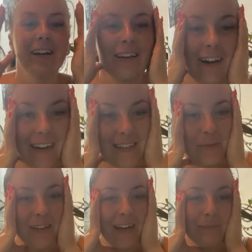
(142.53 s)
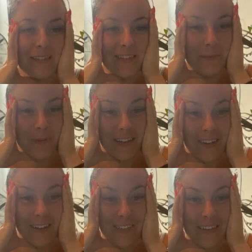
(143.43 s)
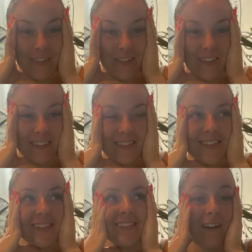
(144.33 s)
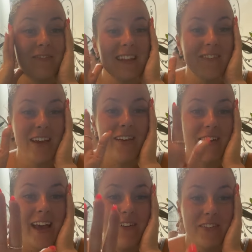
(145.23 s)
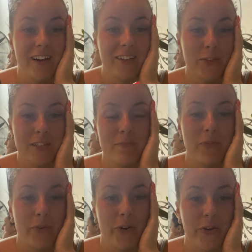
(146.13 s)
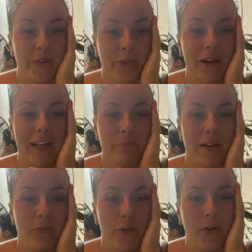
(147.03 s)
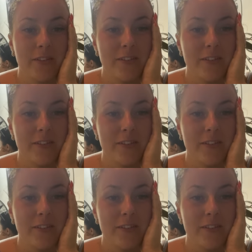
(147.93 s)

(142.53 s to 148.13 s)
Guys, what an absolute palaver that was. I've never, ever, ever lost my phone or had my phone